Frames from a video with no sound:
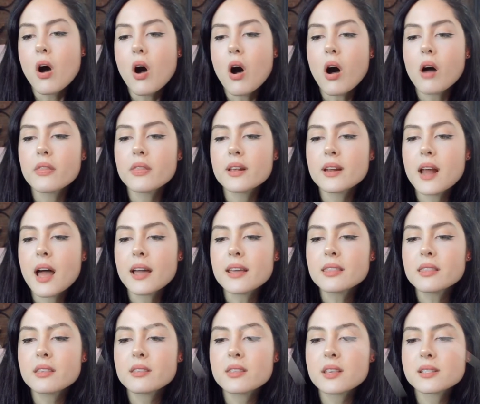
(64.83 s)
On the
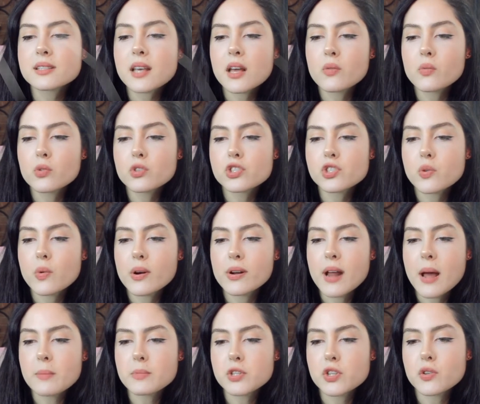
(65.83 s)
9th, the Sun will square
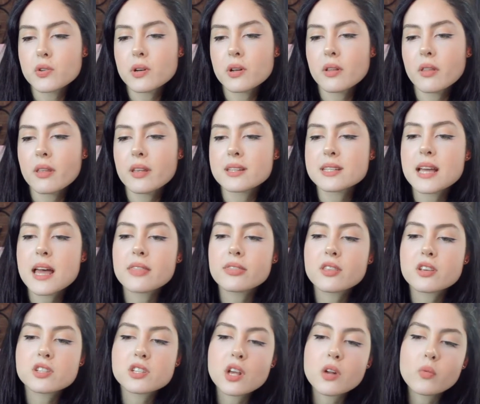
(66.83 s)
Neptune, and on the 10th,
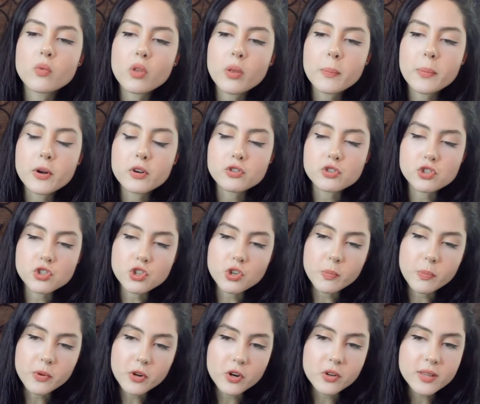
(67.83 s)
the Sun will oppose
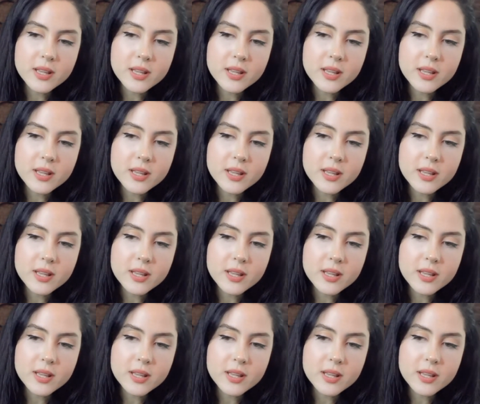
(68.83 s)
Jupiter.